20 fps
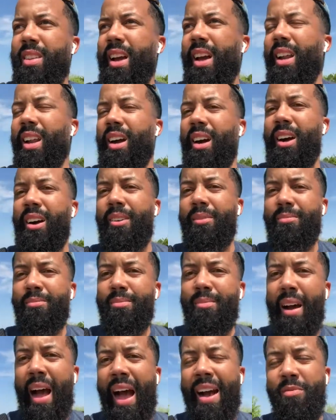that
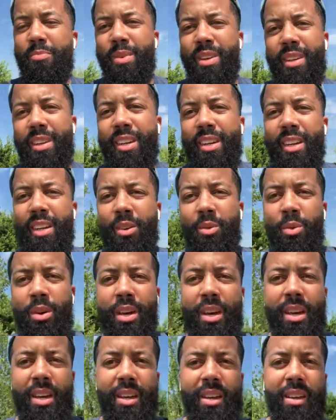I've been dealing
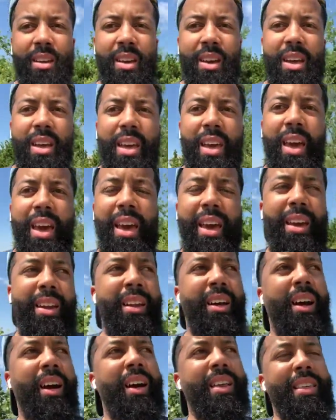with,
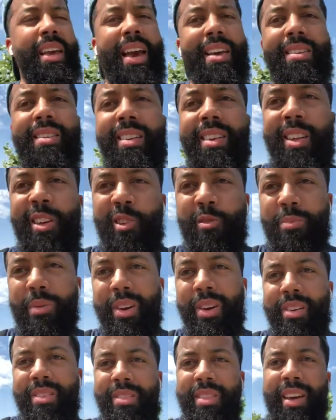and it's actually an
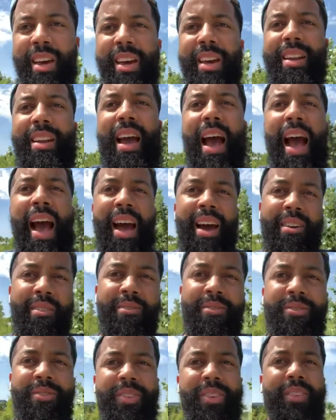experience that
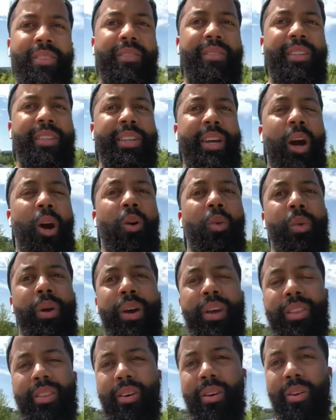I've dealt
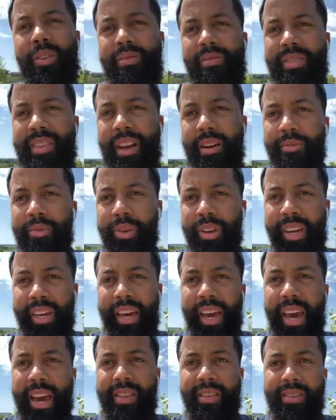with on several
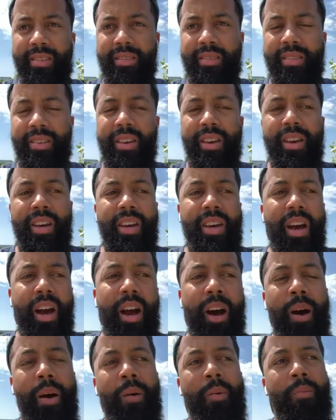occasions.
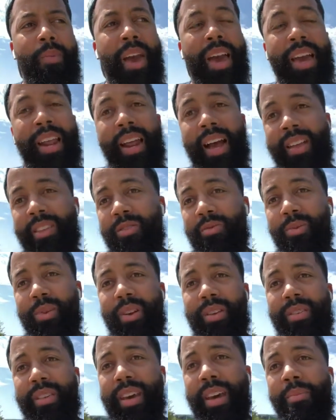And I just
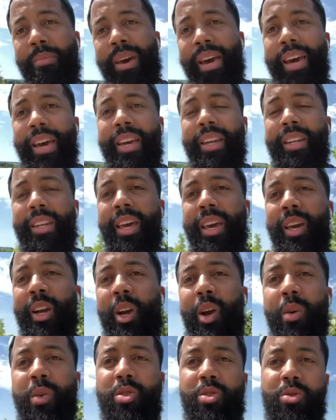want to say, man,
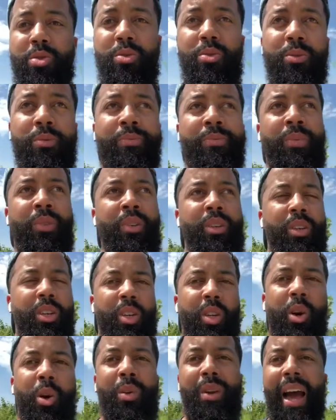encourage you,
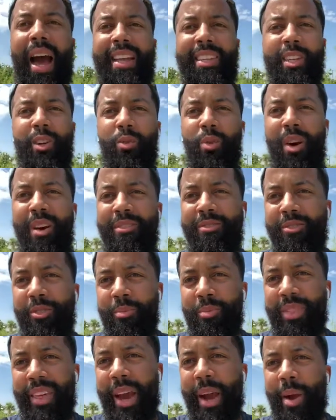not to run
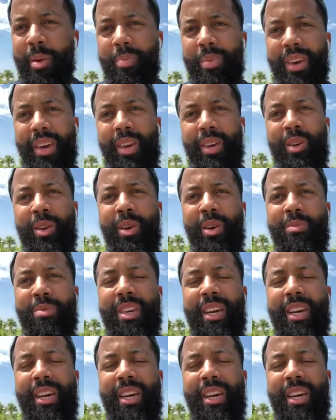from therapy, you know what I'm